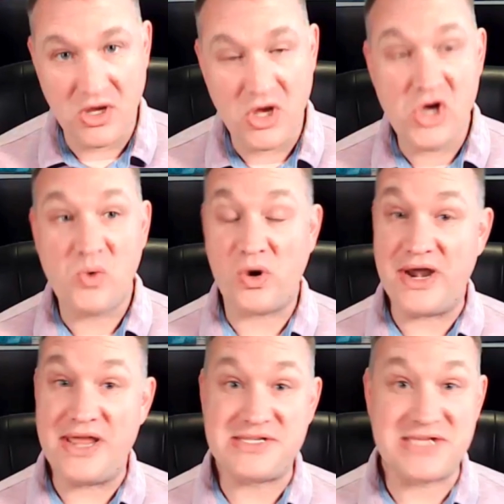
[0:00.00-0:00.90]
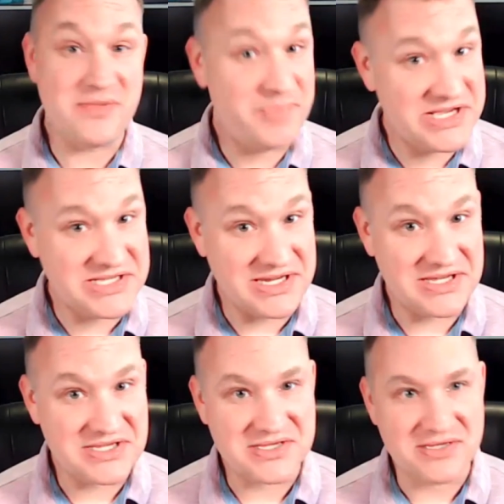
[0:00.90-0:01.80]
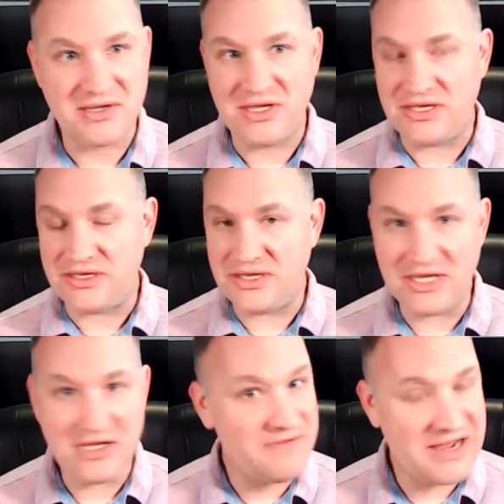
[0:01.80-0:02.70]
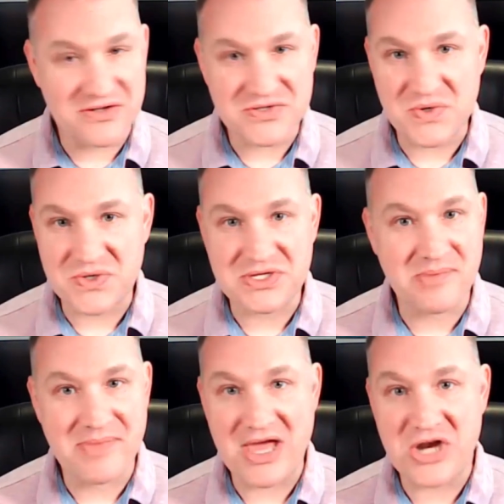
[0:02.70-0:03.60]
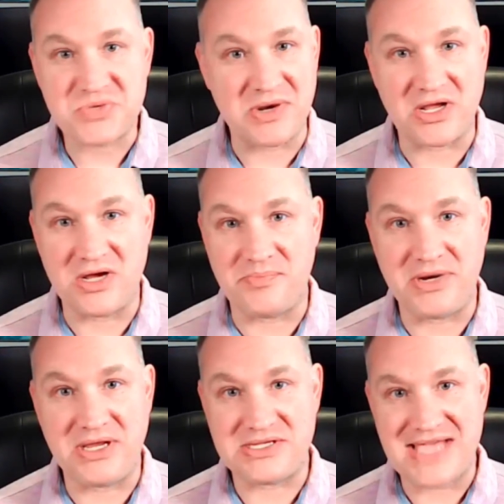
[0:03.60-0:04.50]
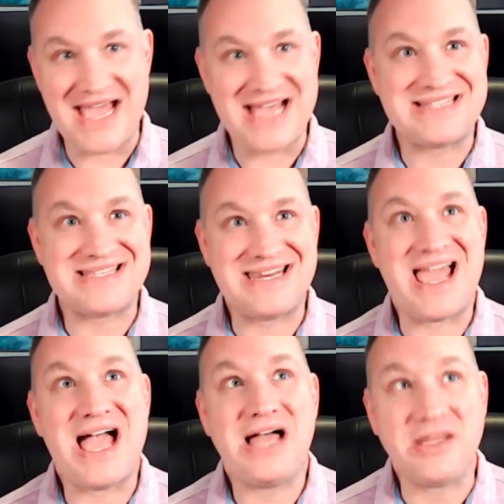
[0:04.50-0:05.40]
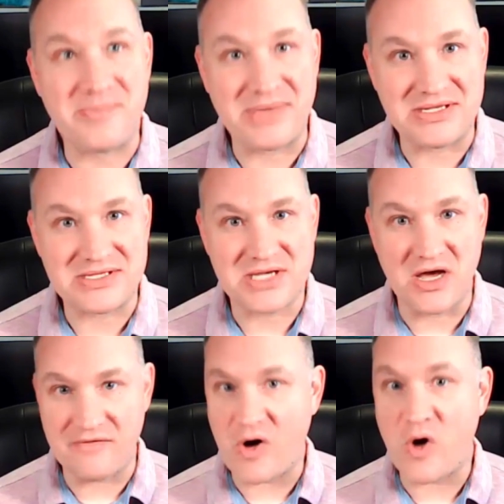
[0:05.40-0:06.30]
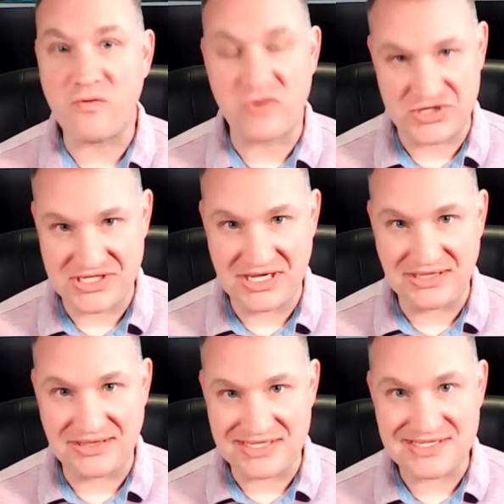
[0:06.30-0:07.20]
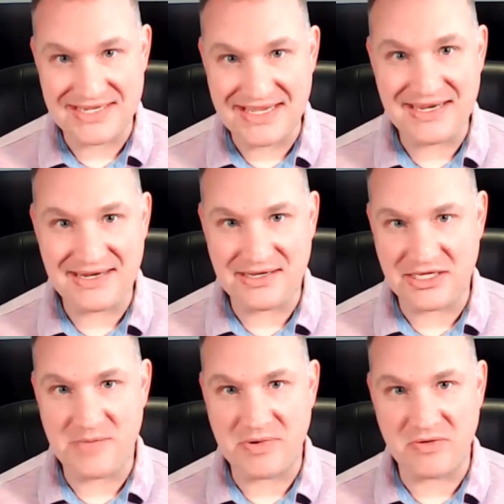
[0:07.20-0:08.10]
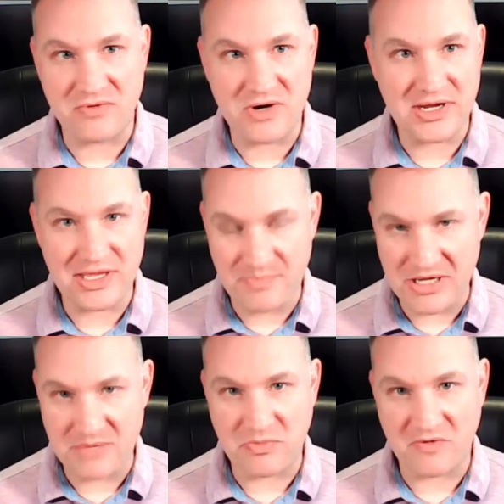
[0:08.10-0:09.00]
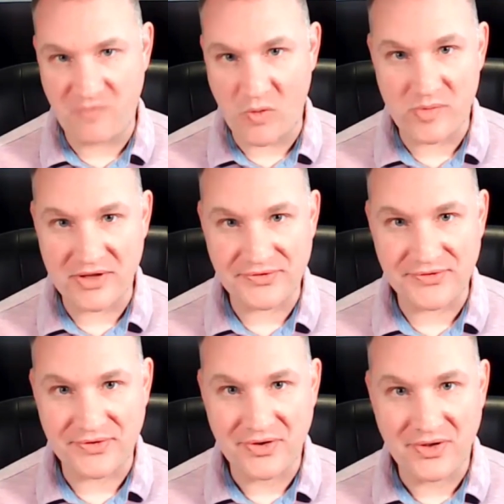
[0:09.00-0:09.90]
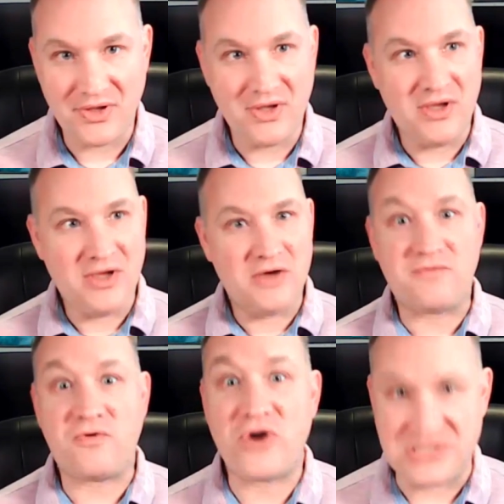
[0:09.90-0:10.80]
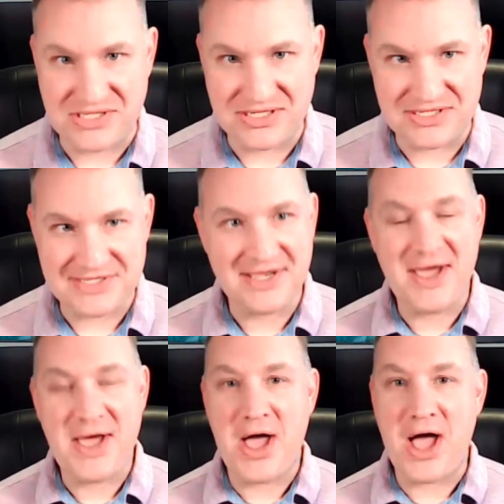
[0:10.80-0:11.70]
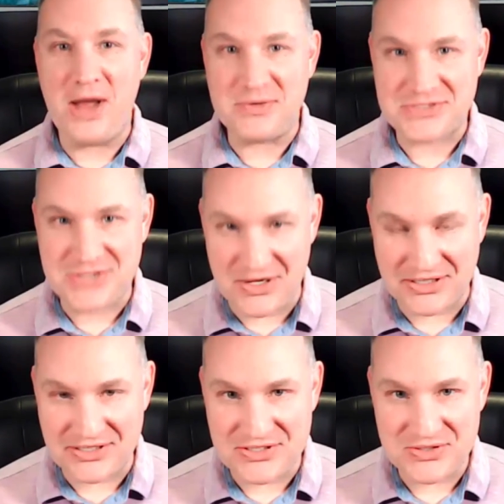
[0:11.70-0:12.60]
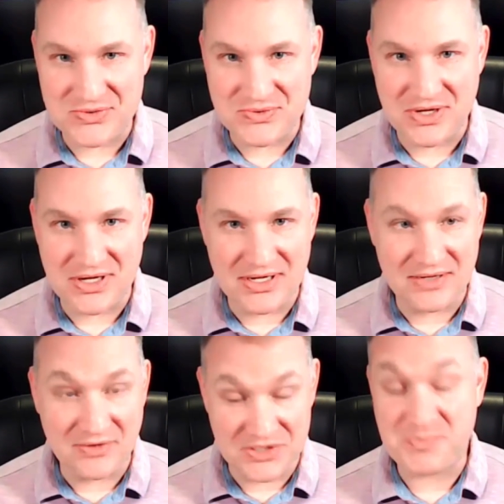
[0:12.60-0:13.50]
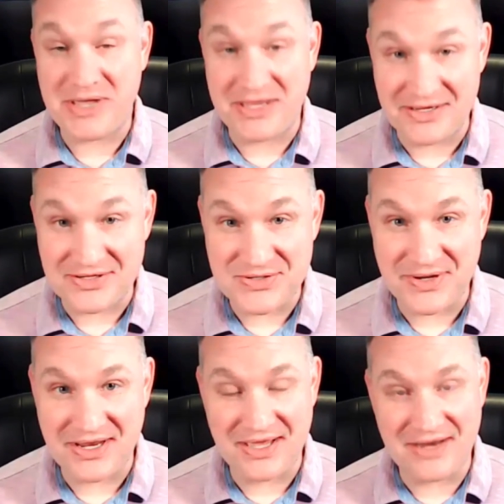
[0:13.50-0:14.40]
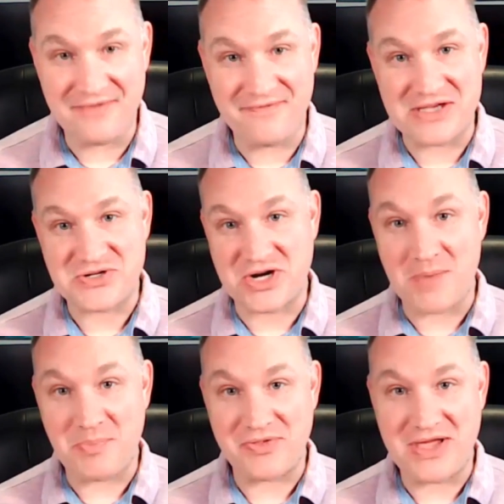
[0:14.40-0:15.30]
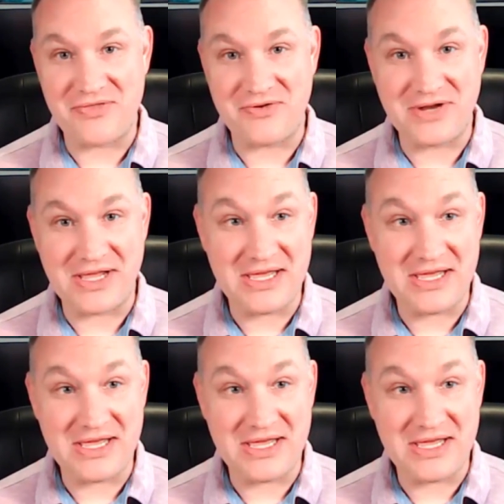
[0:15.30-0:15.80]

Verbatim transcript: Whereas a business, even outsourcing to management companies, has an element of oversight that's needed to keep it running at peak performance. For instance, I was talking to speaking to an investor couple the other day, the